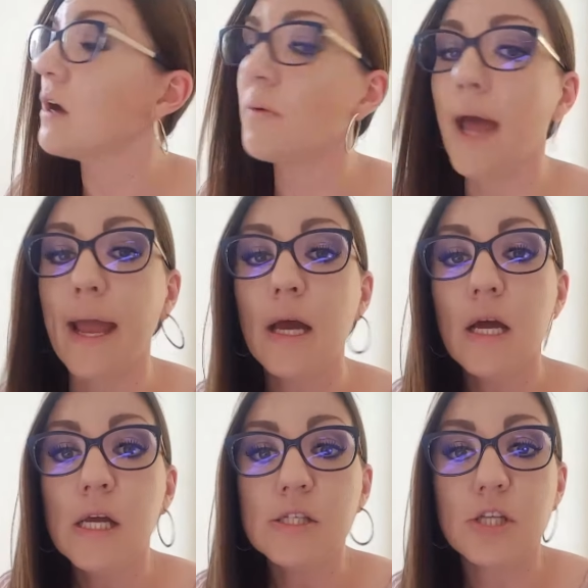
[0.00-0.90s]
Okay,
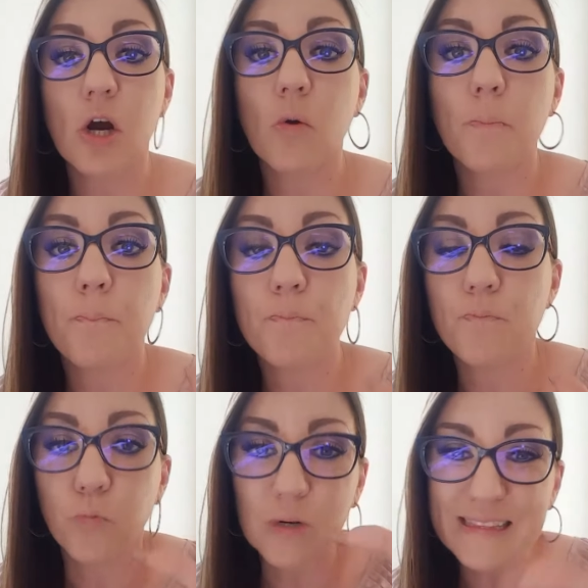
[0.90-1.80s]
so
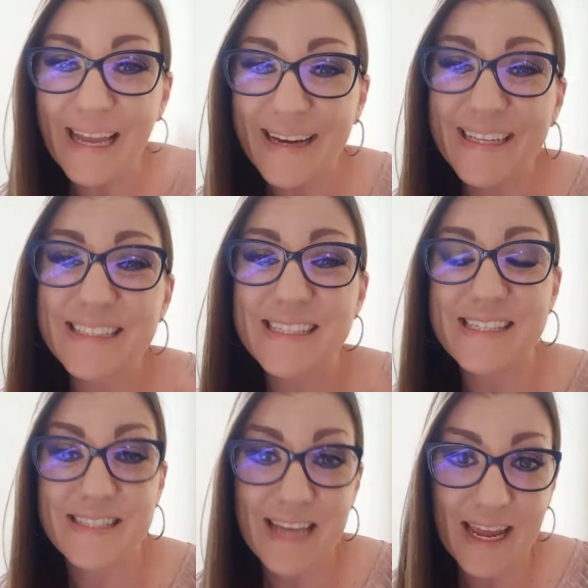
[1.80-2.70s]
related to
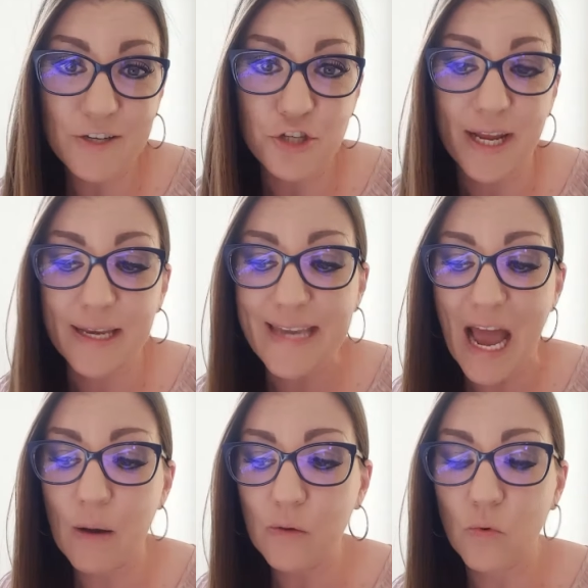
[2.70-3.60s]
staging,
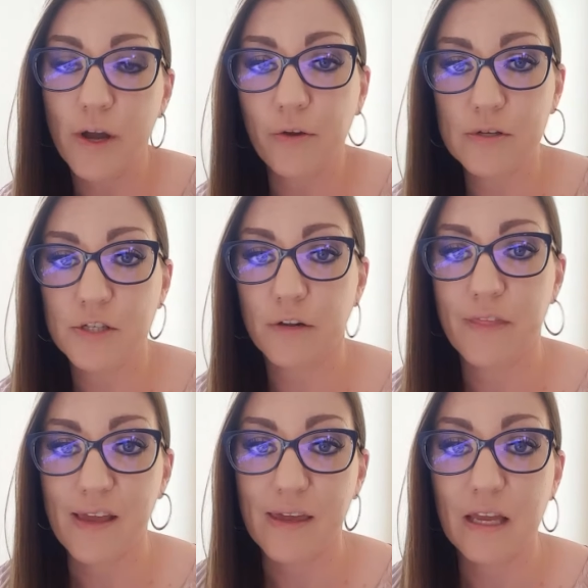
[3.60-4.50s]
now I want you to start
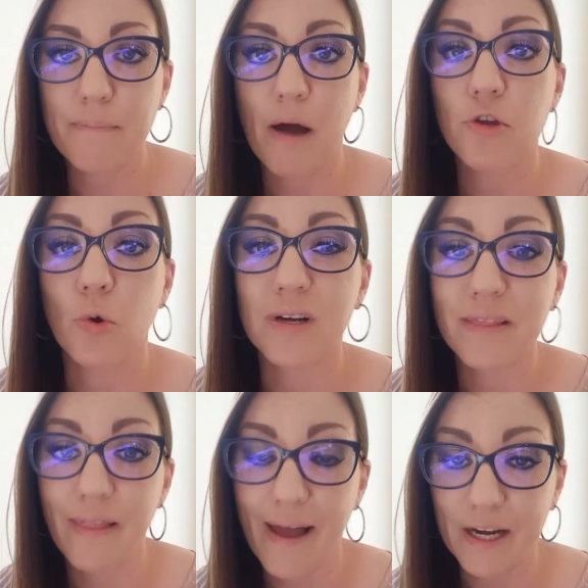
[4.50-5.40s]
thinking about your
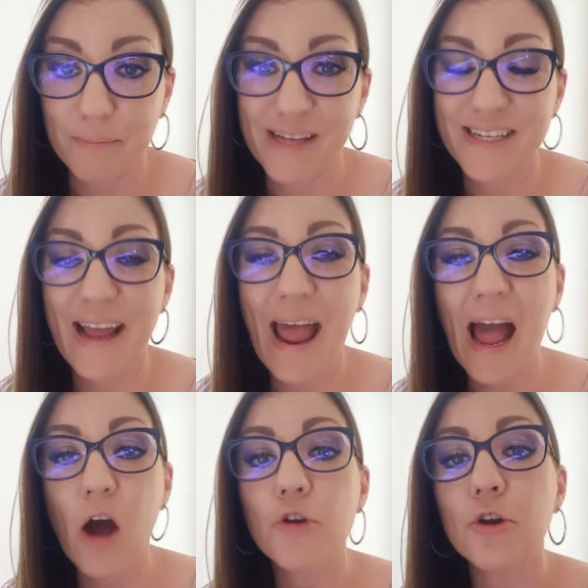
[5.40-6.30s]
alignment and
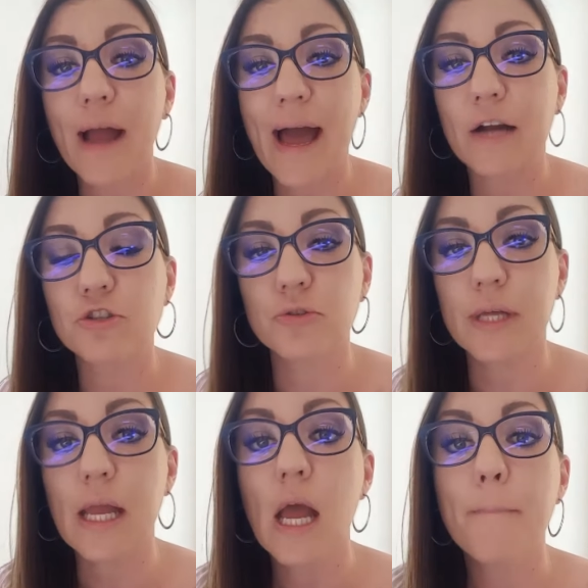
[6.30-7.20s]
how you're
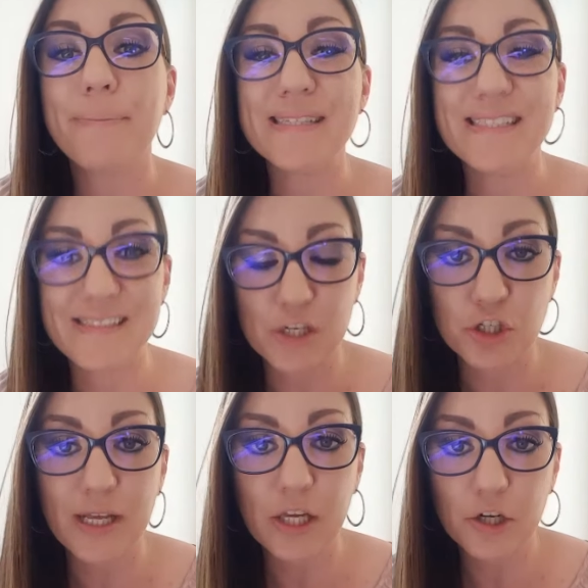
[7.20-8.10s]
actually
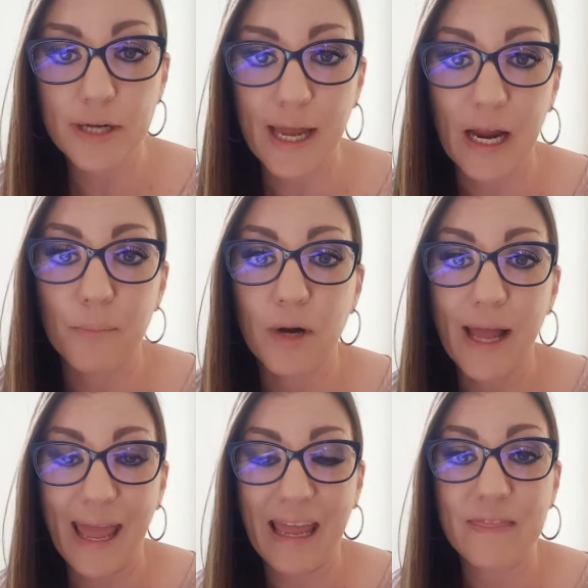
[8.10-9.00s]
positioning your
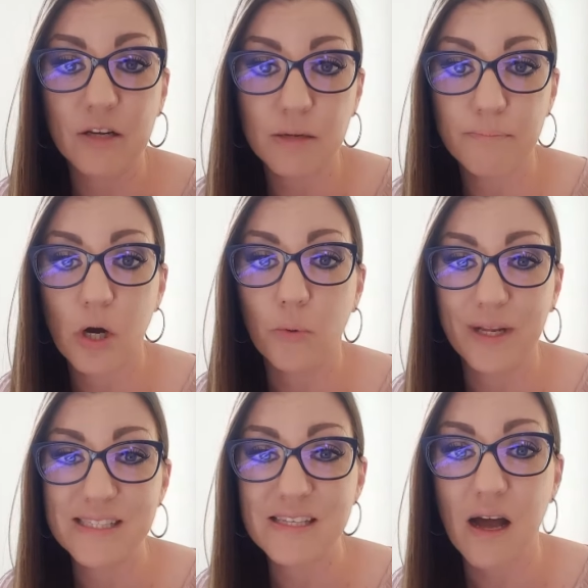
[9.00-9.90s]
camera and the
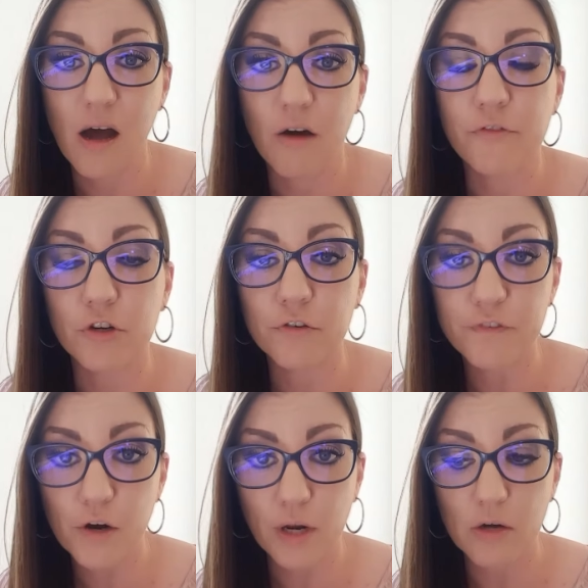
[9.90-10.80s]
components of your
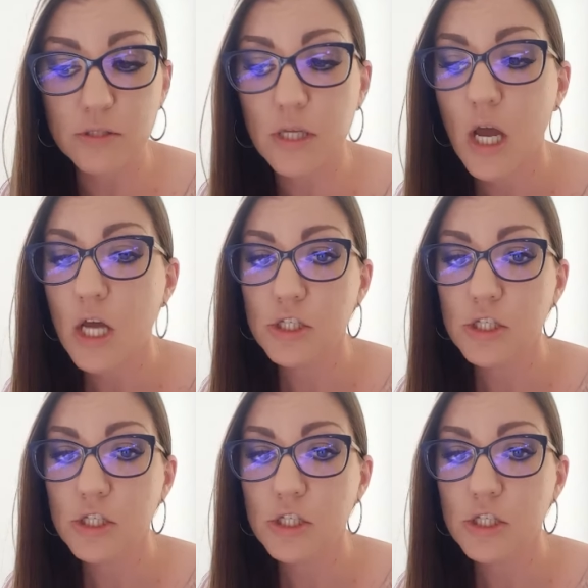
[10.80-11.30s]
photos.